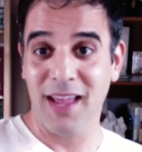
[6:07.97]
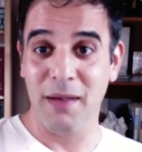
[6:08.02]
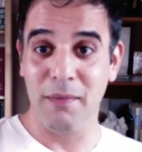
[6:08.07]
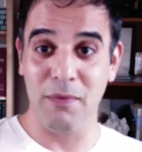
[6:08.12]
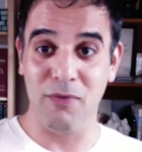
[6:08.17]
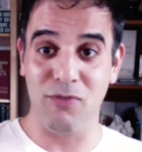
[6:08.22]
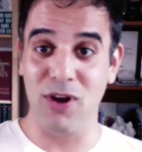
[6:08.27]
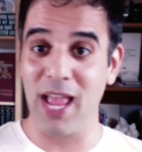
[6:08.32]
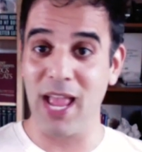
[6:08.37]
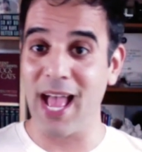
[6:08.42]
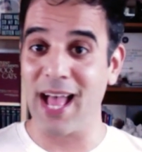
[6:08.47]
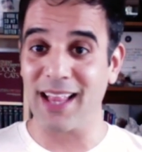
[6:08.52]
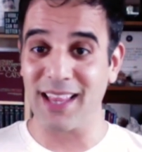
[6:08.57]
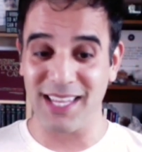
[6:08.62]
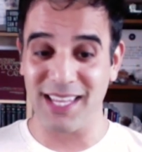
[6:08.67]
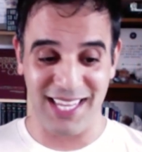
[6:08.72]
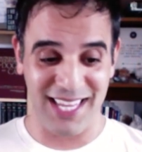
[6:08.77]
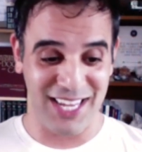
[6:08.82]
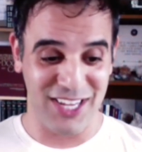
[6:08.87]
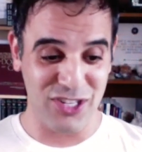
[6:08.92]
The
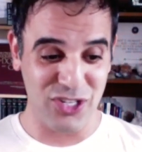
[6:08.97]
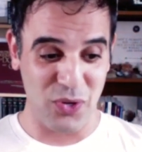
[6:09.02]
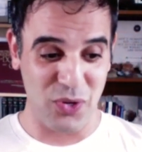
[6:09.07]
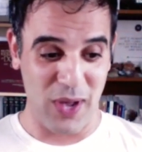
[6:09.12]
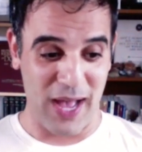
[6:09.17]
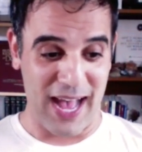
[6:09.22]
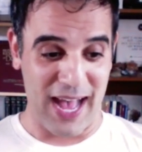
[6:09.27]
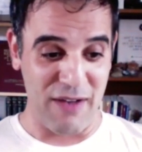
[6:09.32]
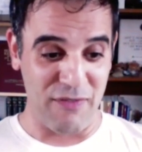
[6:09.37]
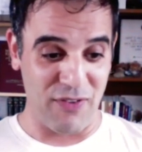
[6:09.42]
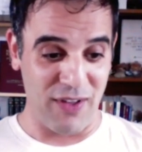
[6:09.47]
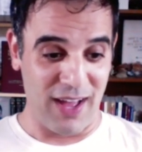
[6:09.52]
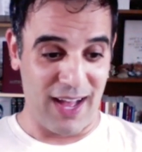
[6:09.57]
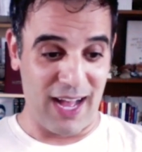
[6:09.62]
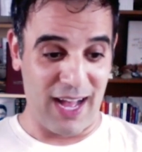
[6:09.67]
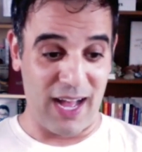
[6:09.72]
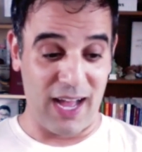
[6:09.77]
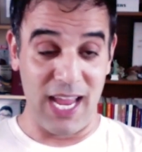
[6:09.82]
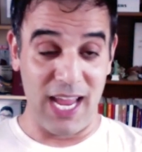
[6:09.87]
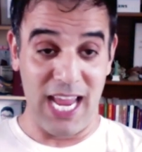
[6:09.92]
reality is you have
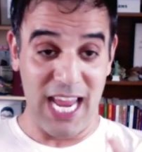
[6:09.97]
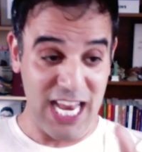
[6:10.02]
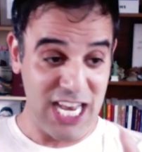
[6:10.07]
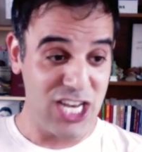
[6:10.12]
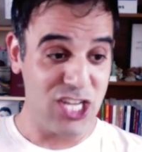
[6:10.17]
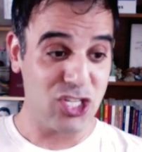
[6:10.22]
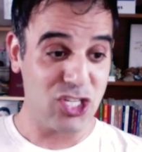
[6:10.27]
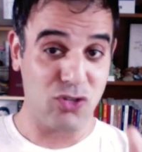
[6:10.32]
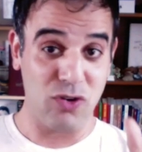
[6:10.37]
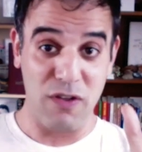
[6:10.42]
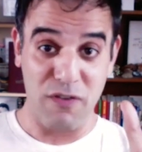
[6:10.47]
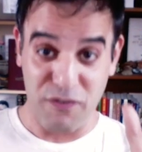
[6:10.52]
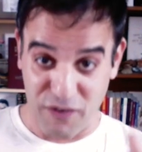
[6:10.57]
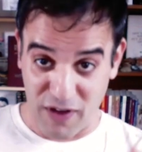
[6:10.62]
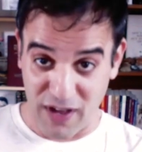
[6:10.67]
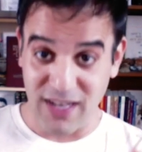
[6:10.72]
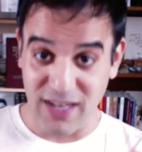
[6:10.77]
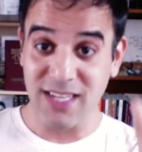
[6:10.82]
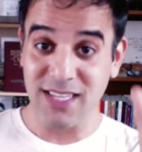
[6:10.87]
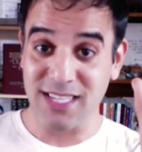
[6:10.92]

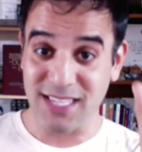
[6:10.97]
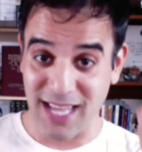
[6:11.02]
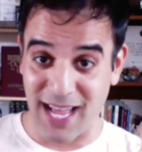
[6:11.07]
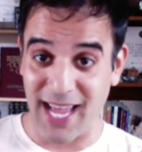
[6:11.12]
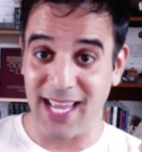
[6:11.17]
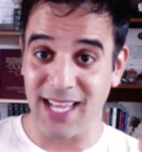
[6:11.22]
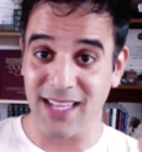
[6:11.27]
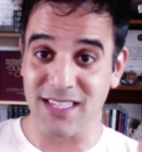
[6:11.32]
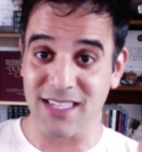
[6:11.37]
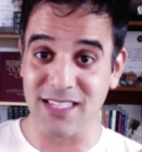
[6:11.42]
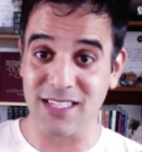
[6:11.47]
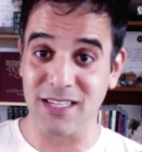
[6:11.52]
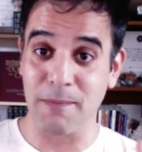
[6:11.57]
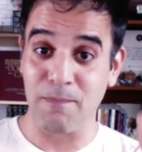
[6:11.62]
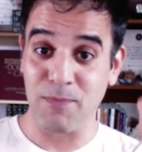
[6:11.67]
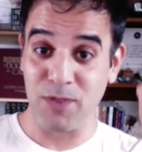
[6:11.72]
industry-funded science,